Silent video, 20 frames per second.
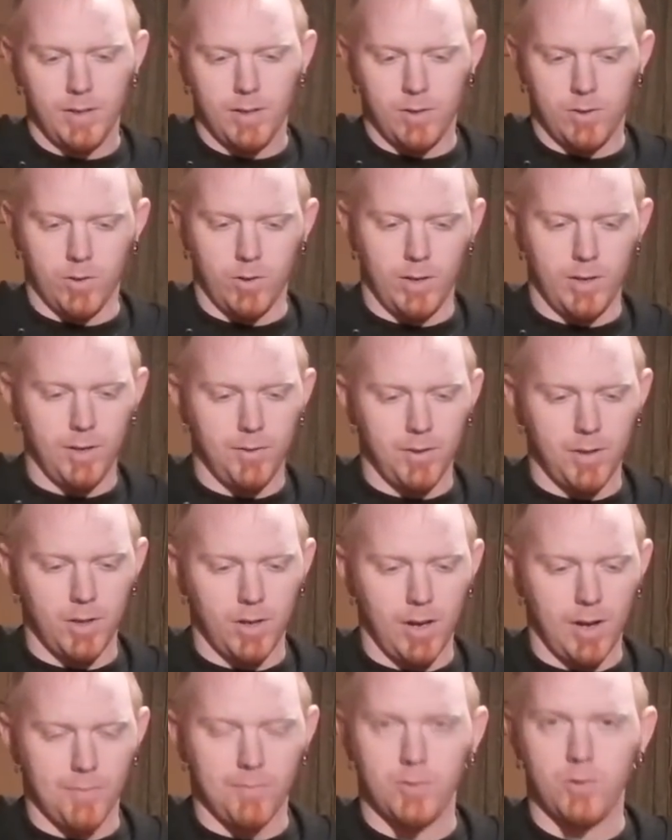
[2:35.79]
So anything
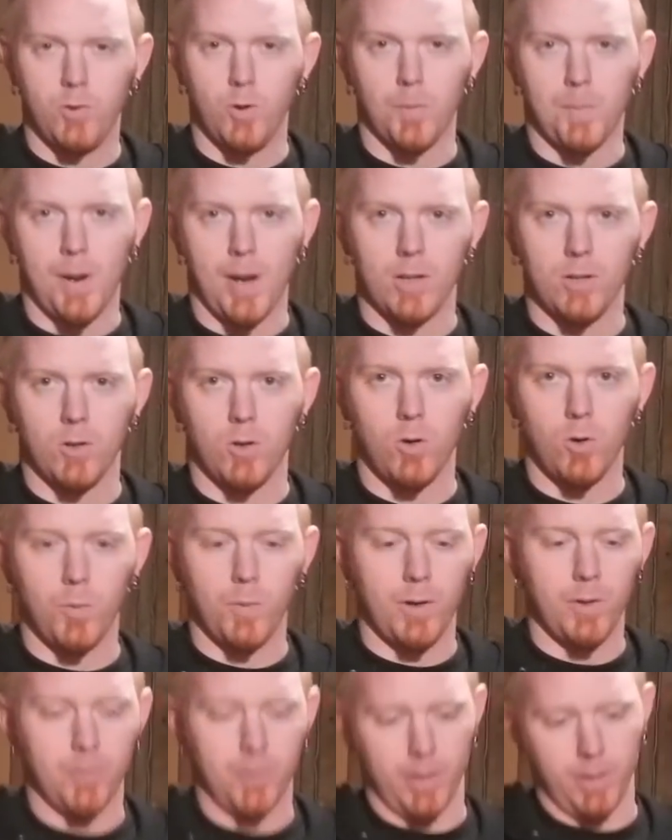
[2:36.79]
you have to do a pilot hole
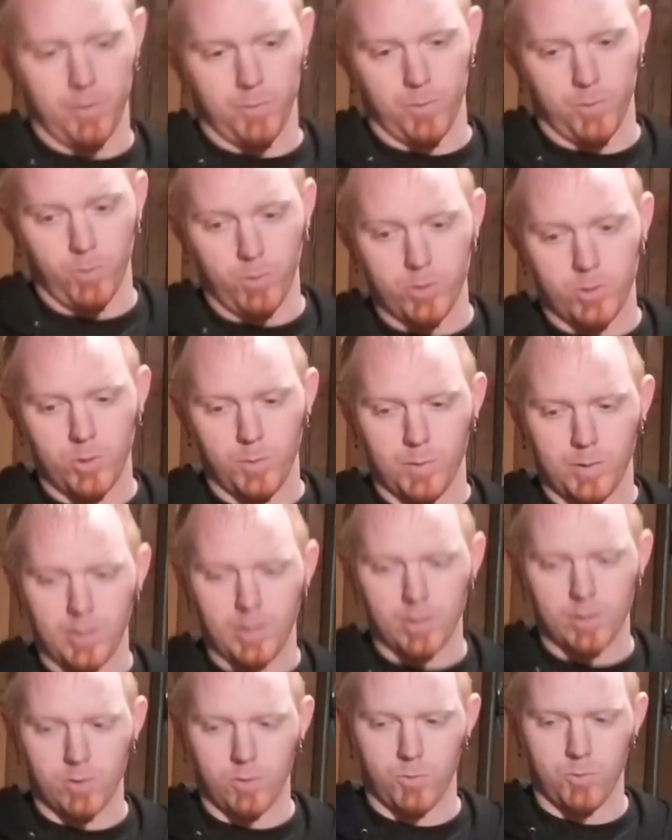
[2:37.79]
with, like we're going to with
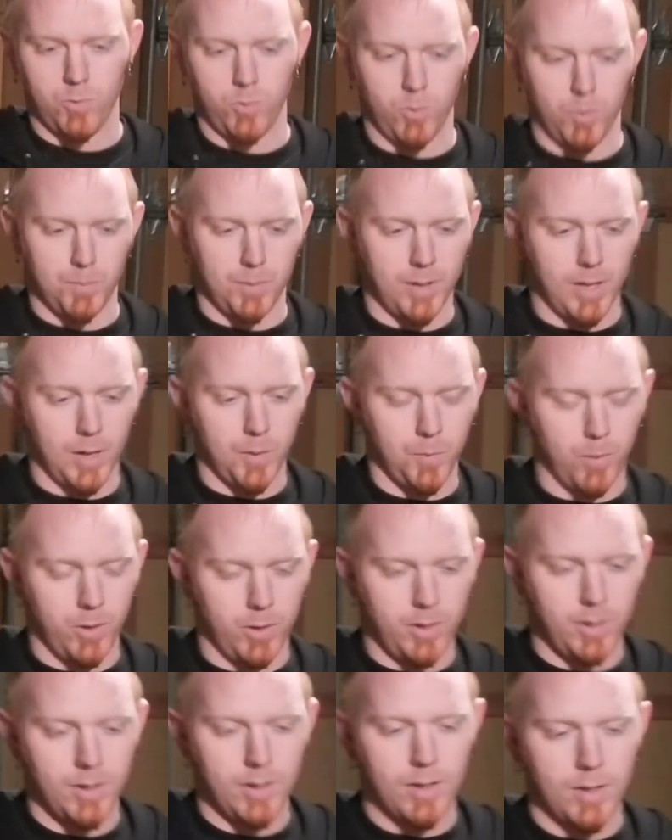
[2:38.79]
this because we're doing
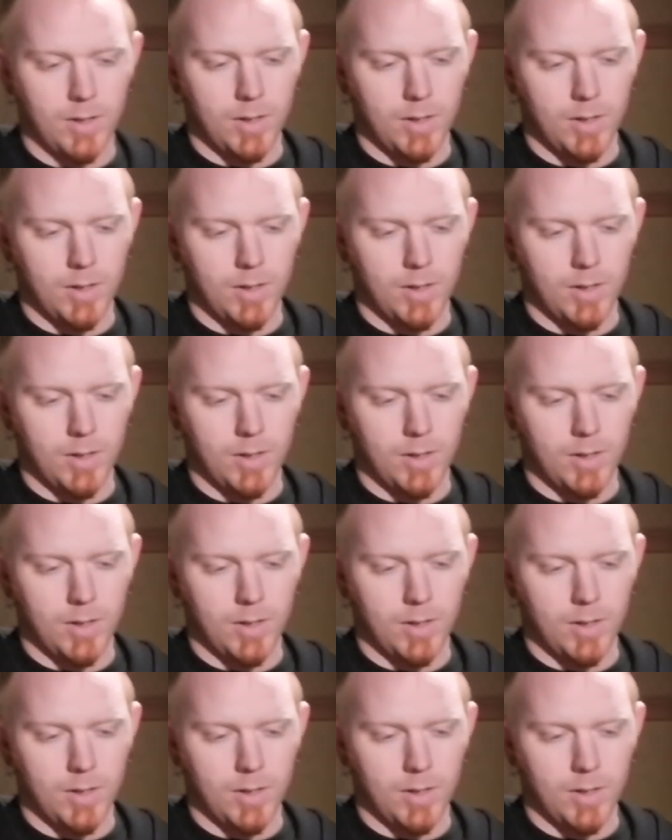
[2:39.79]
plywood,